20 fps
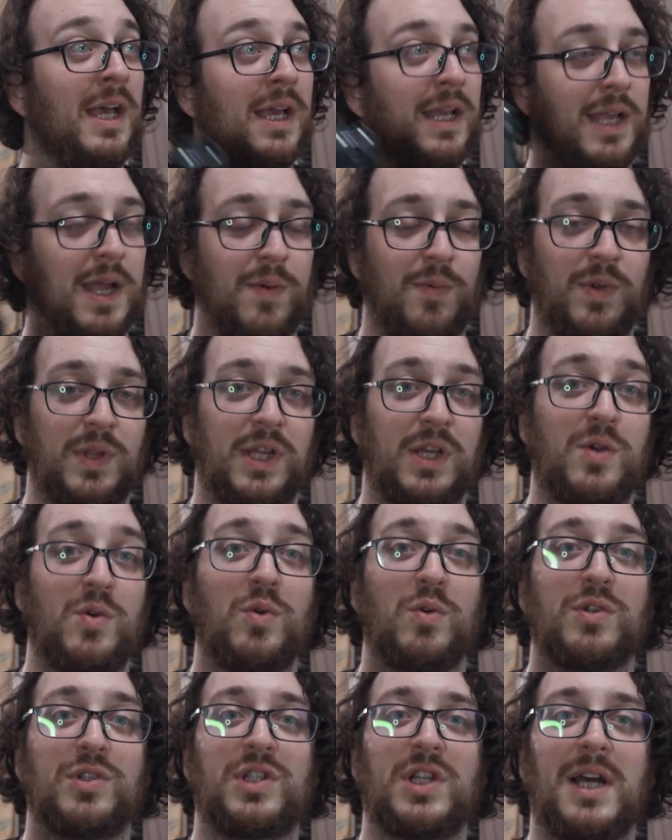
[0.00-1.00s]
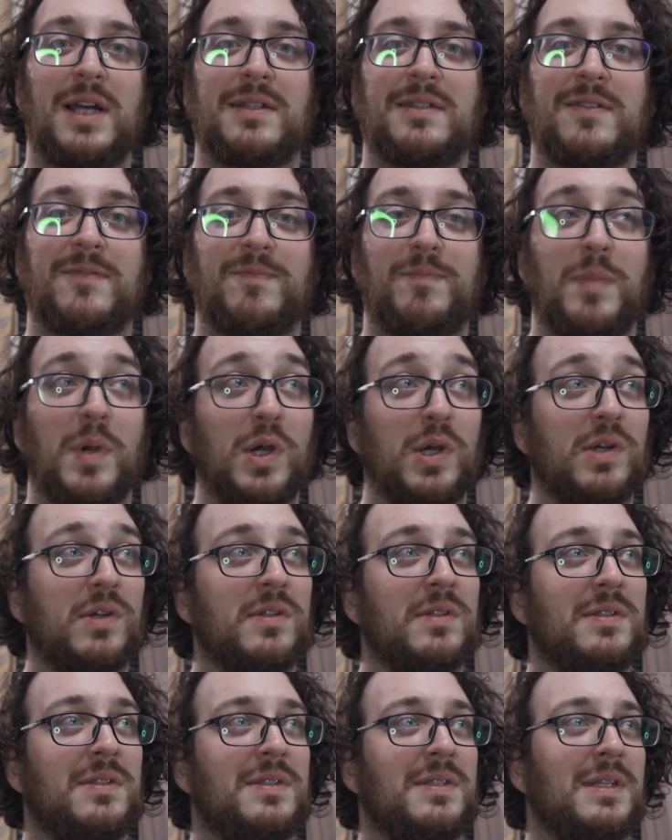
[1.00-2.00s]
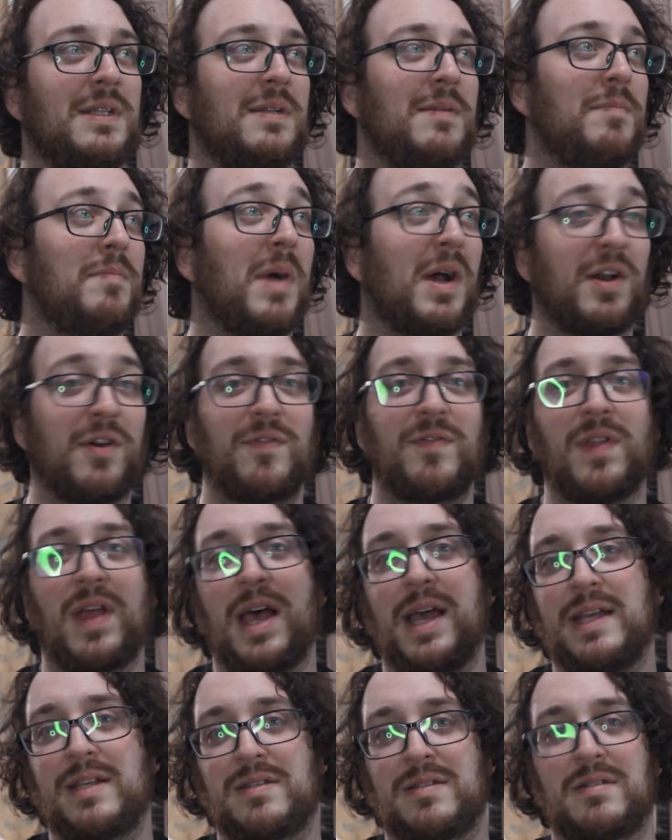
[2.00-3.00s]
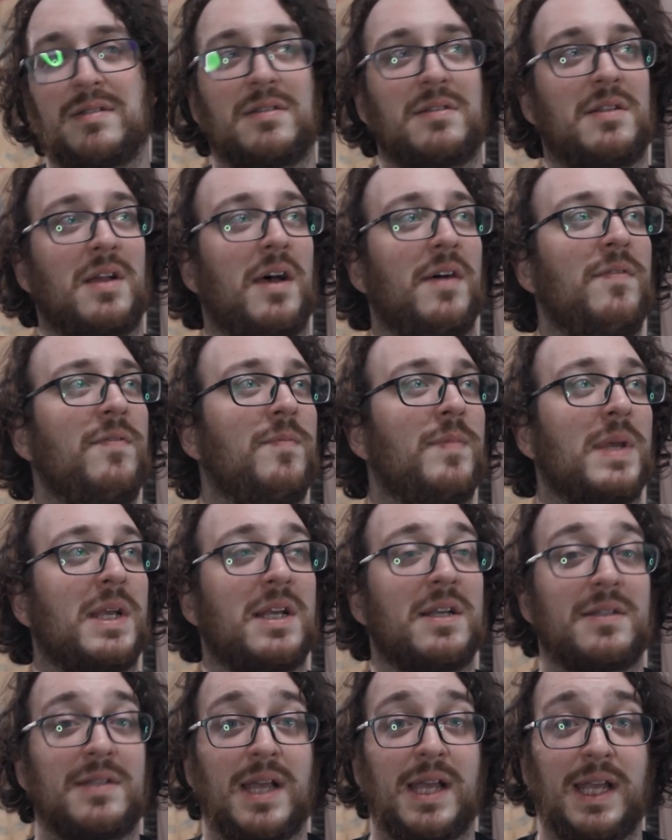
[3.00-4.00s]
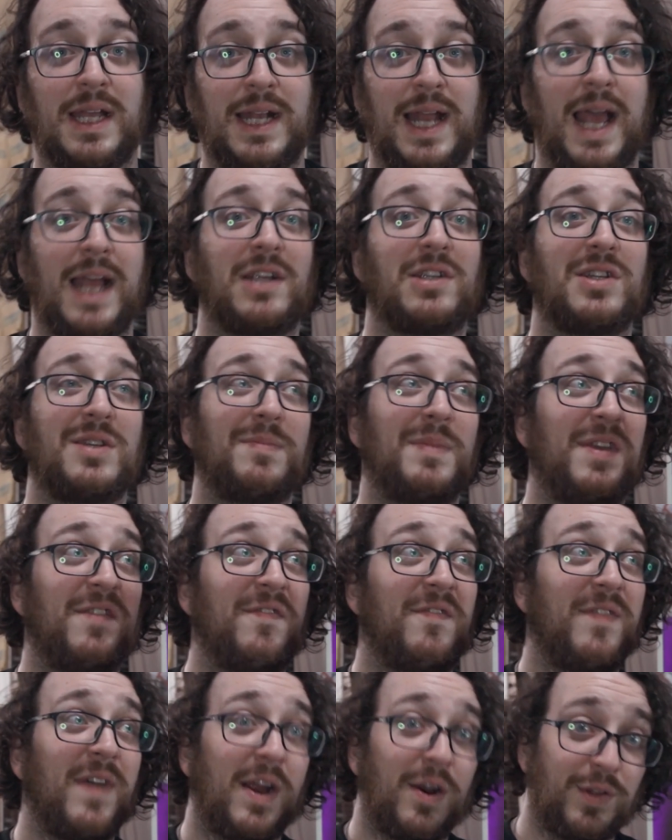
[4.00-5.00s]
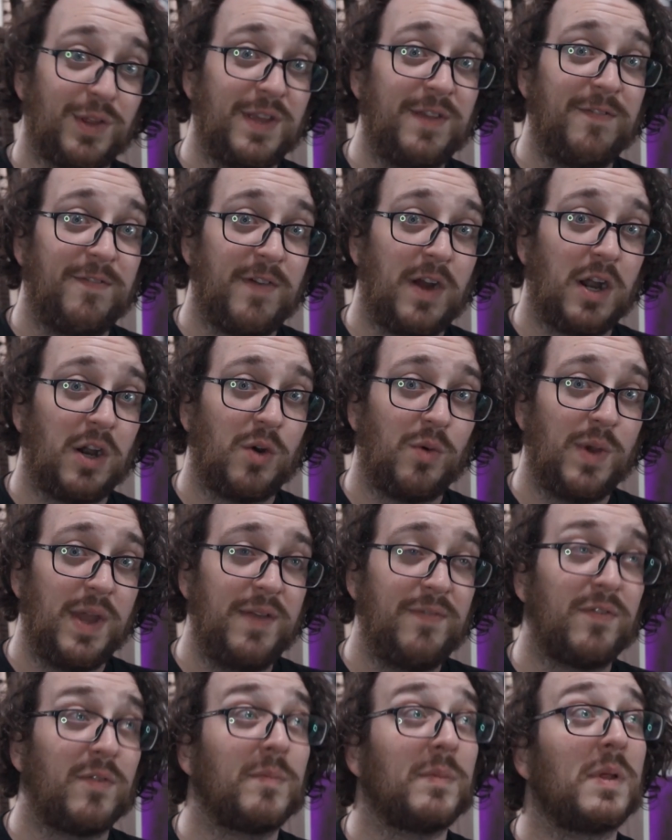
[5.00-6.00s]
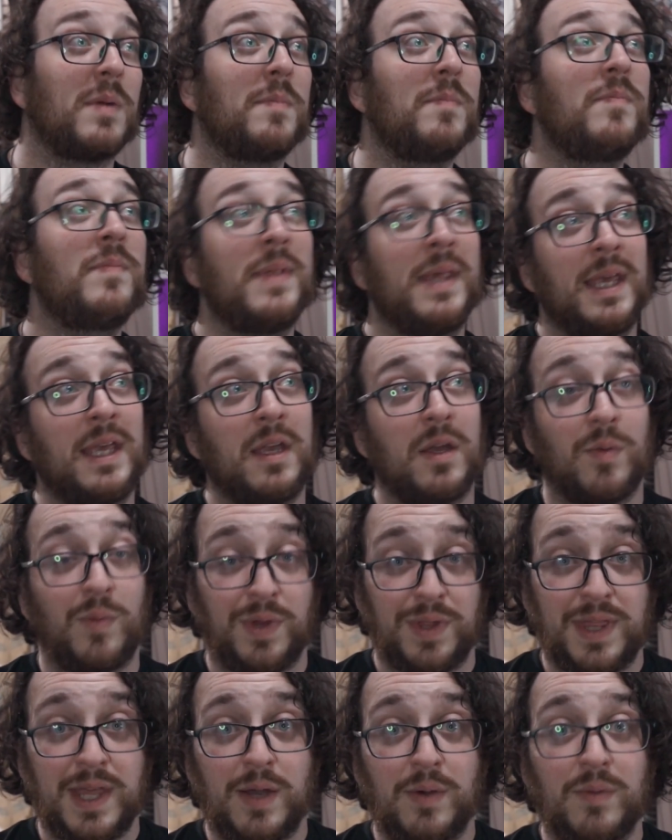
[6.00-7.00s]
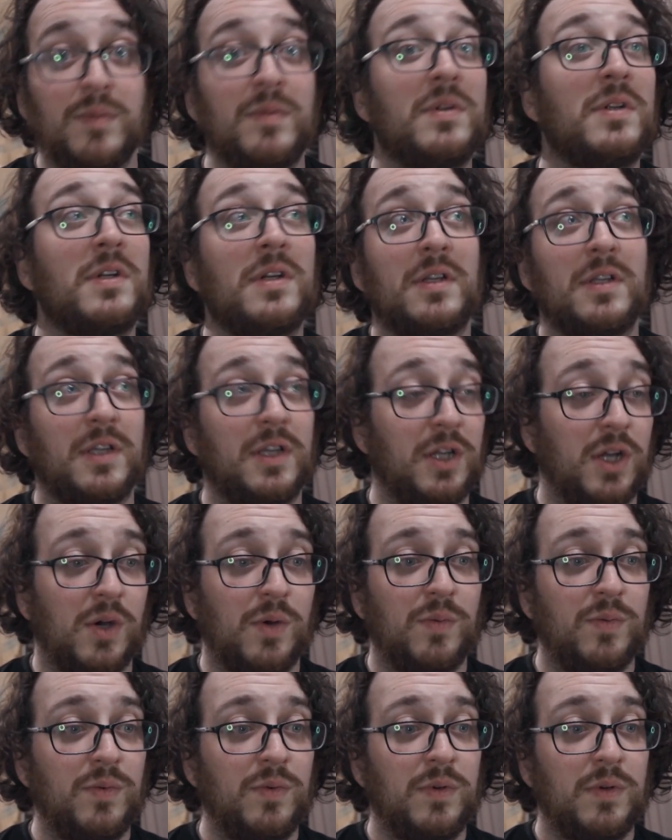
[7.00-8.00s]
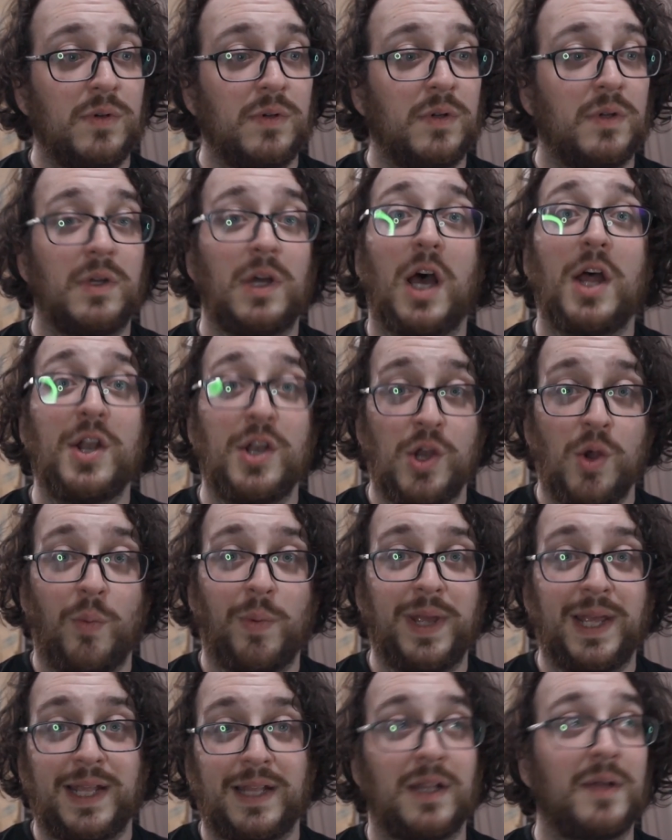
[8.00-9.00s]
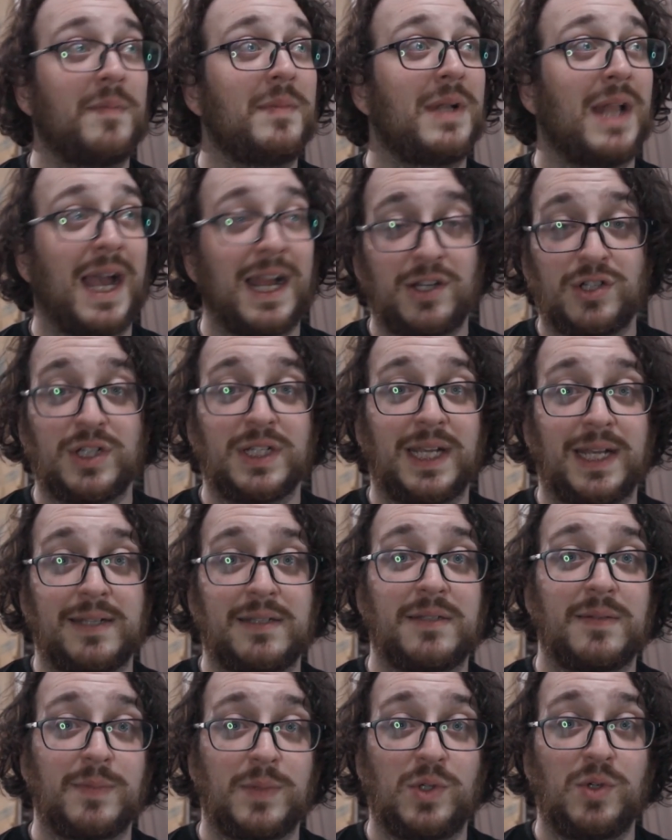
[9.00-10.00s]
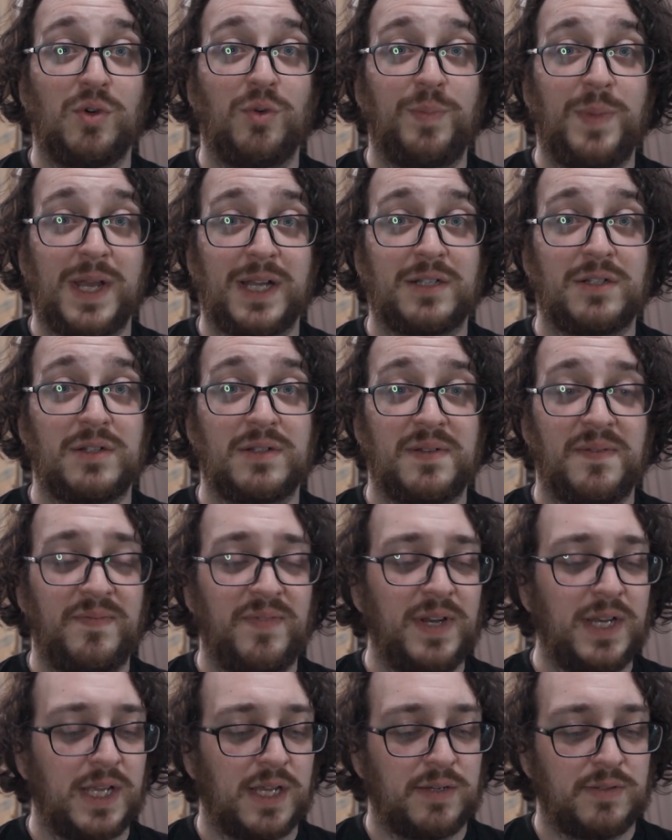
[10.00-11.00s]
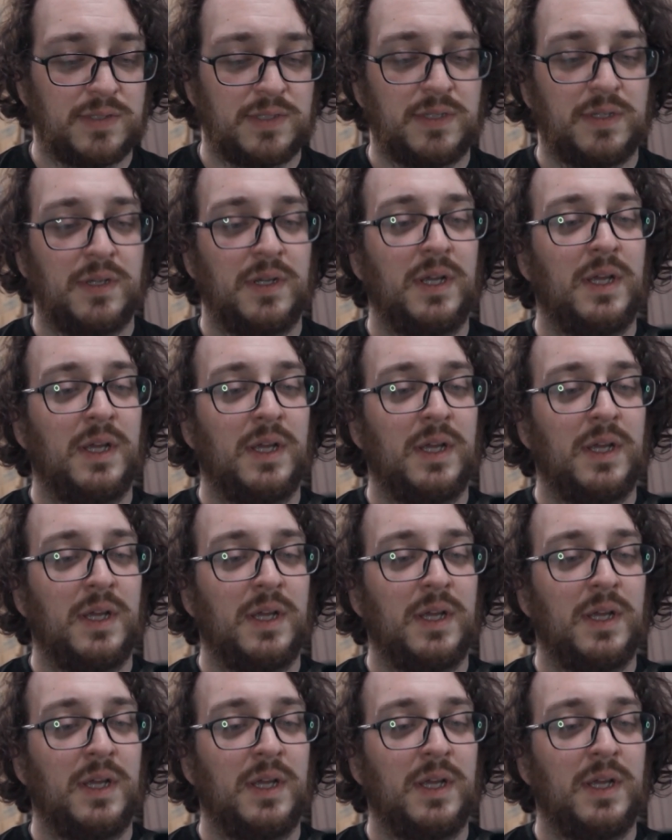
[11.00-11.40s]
Get really cool shots of birds and butterflies and stuff, because I can actually be fairly far away from them without, annoying them, and actually get some cool pictures and videos.